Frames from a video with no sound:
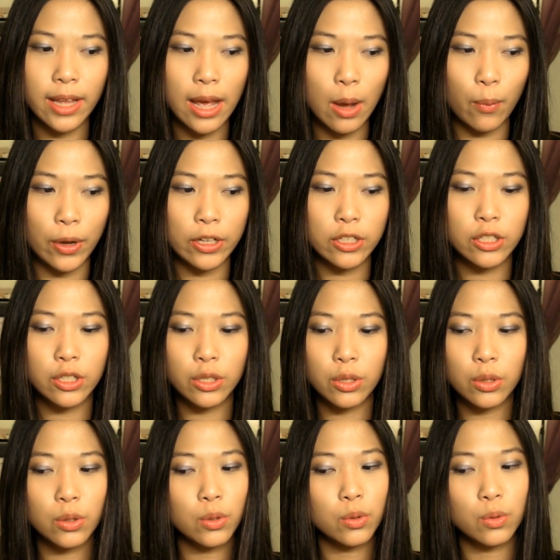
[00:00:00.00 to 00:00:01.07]
I went
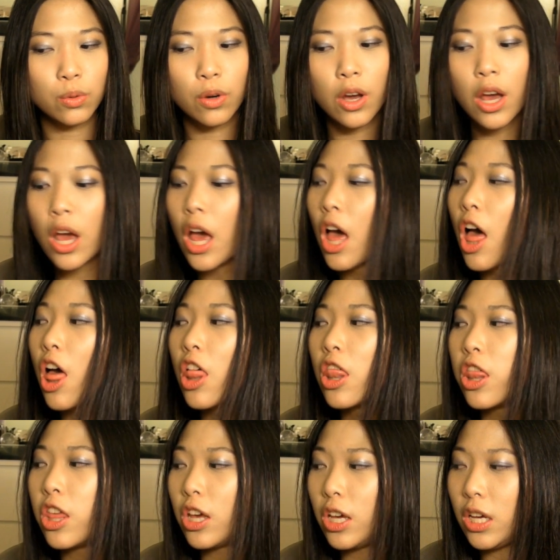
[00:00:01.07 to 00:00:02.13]
to
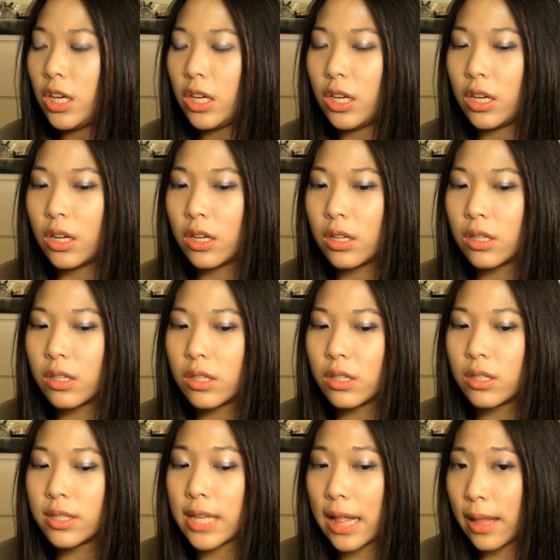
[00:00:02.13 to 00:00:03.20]
the
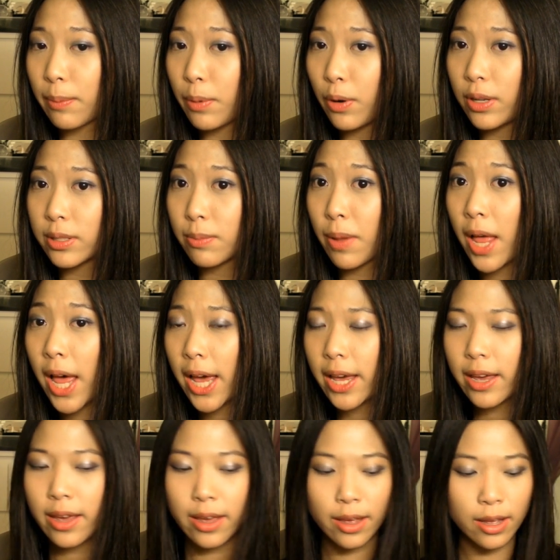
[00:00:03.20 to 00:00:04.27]
Sally Beauty Supply,
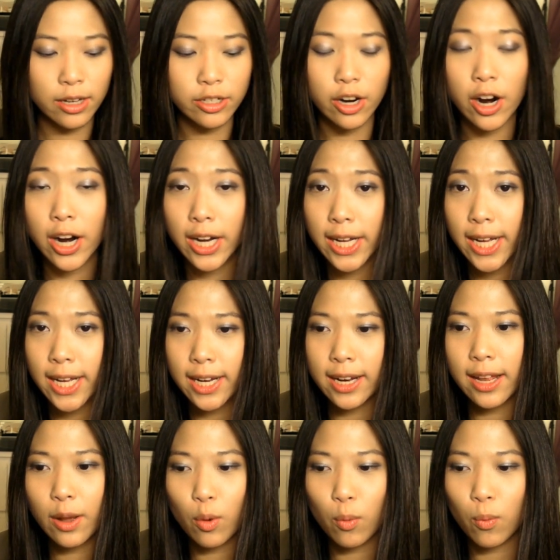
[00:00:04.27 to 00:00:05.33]
Target,
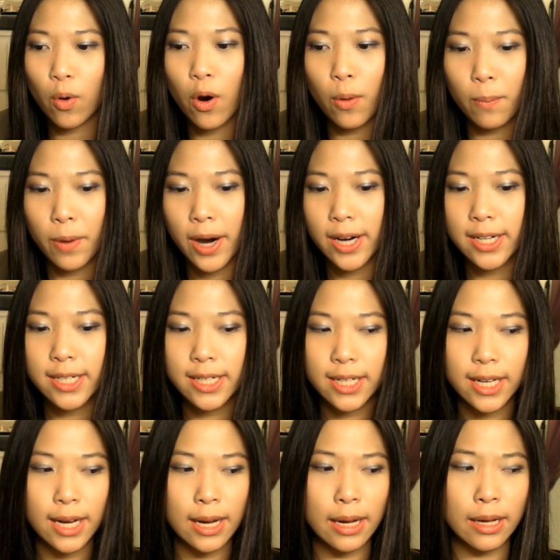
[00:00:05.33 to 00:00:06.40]
Walmart,
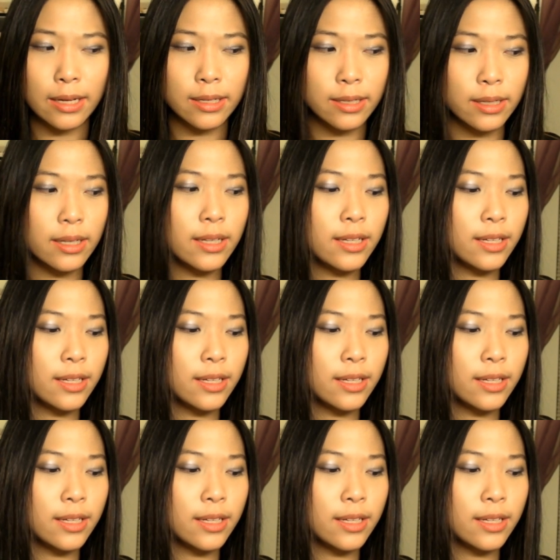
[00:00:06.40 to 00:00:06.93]
and